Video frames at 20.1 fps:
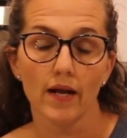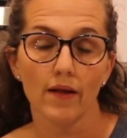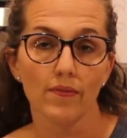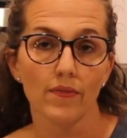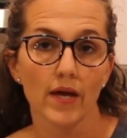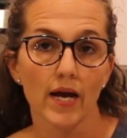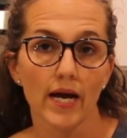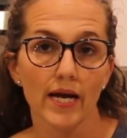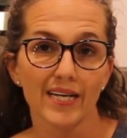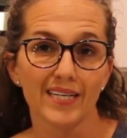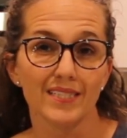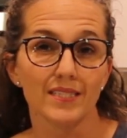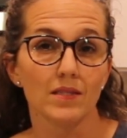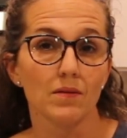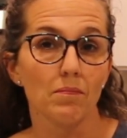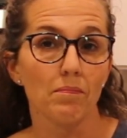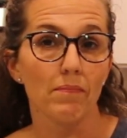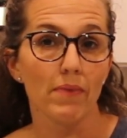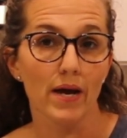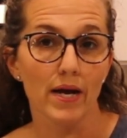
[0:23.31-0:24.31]
and that is
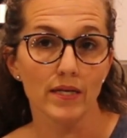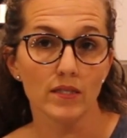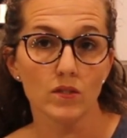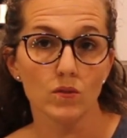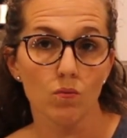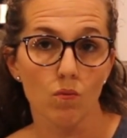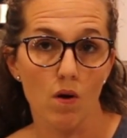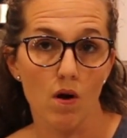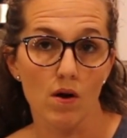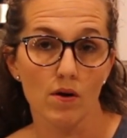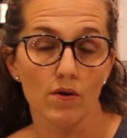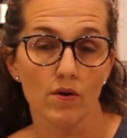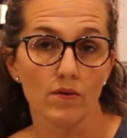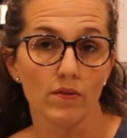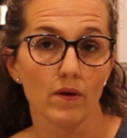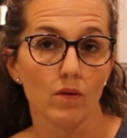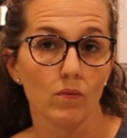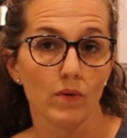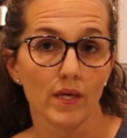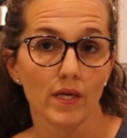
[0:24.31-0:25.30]
the best water
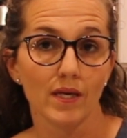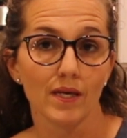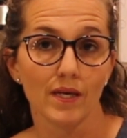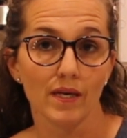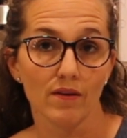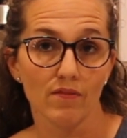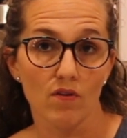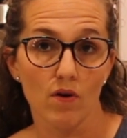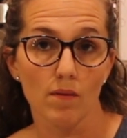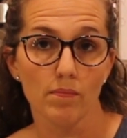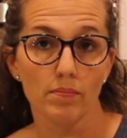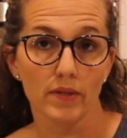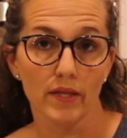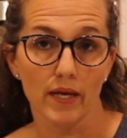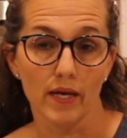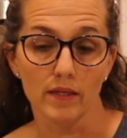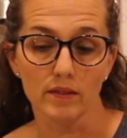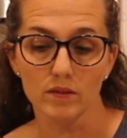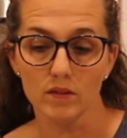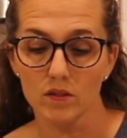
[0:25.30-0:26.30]
that we can give our
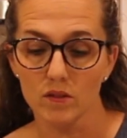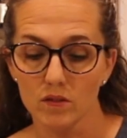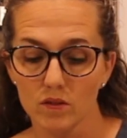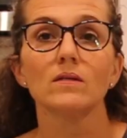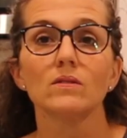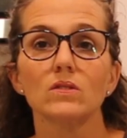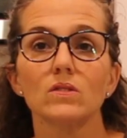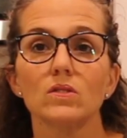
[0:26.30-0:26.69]
plants.